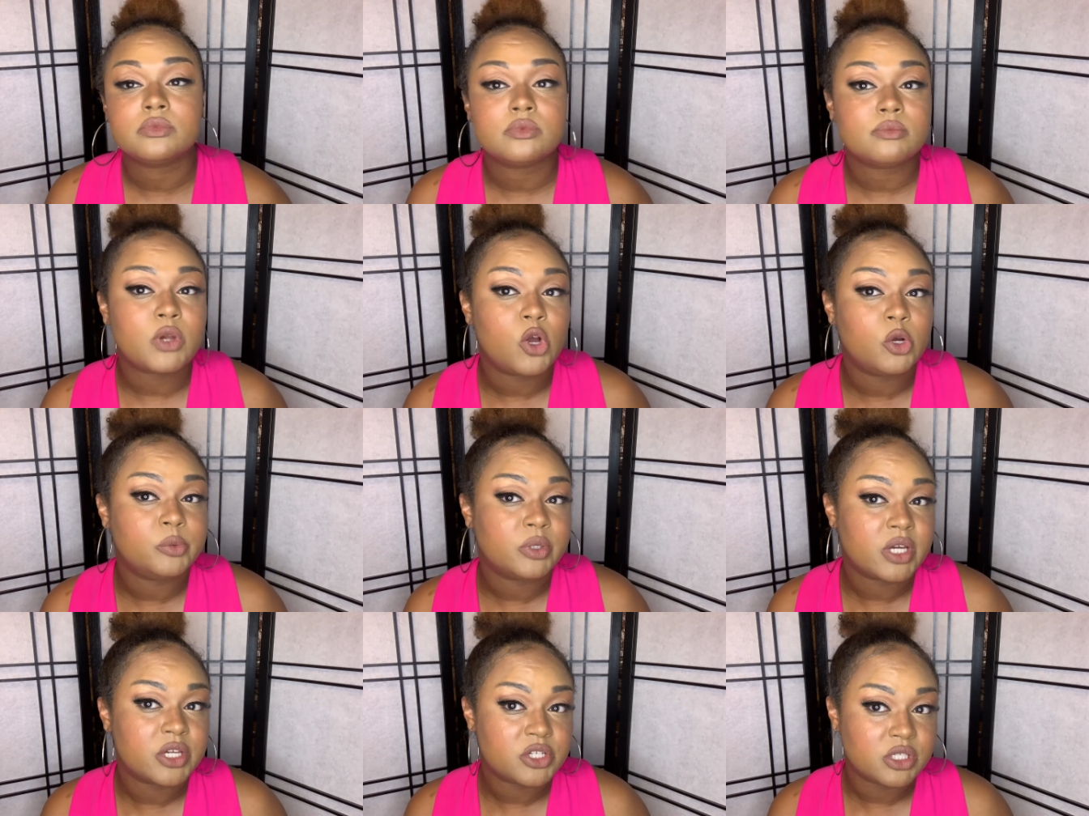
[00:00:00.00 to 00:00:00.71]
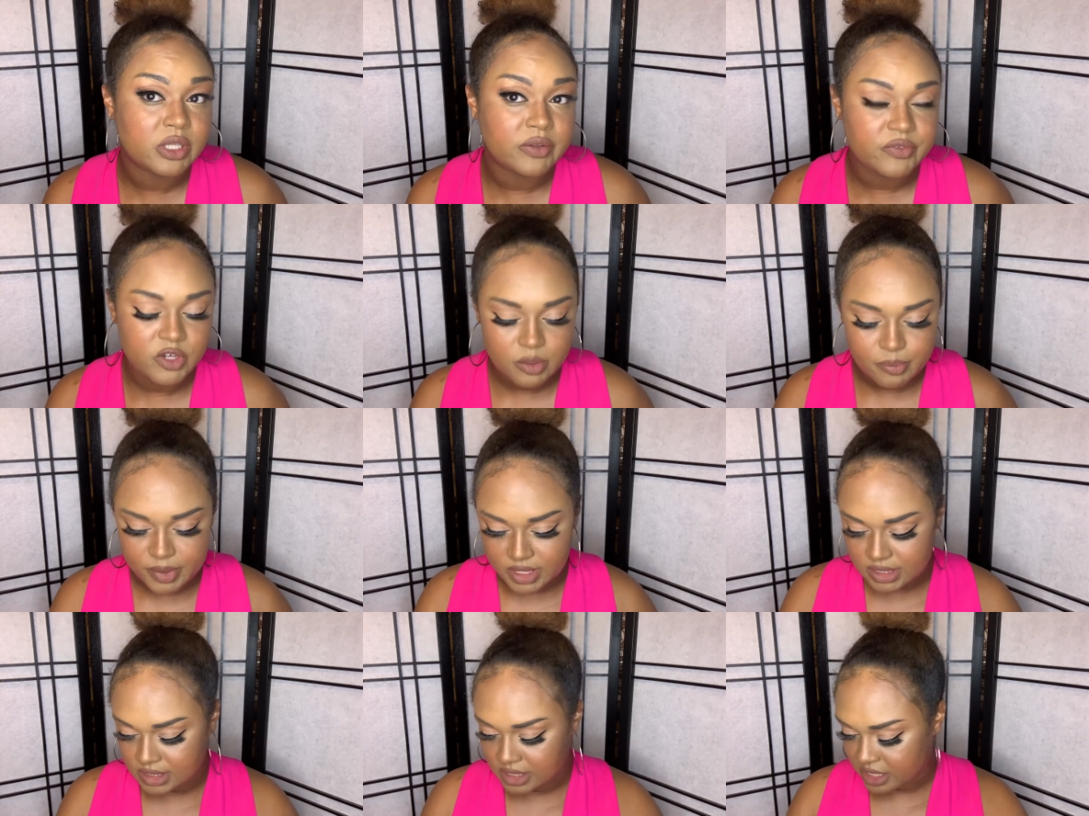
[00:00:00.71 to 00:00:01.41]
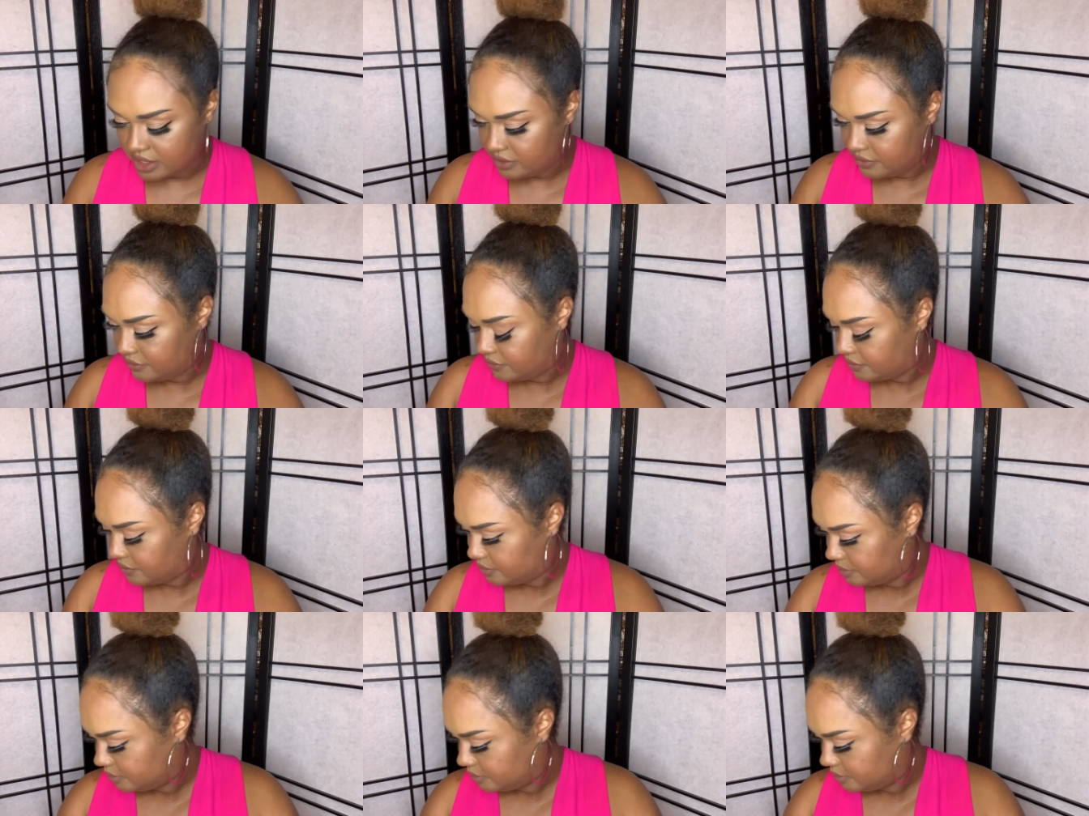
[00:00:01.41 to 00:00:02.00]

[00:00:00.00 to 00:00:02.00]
I hope you guys are living your best life.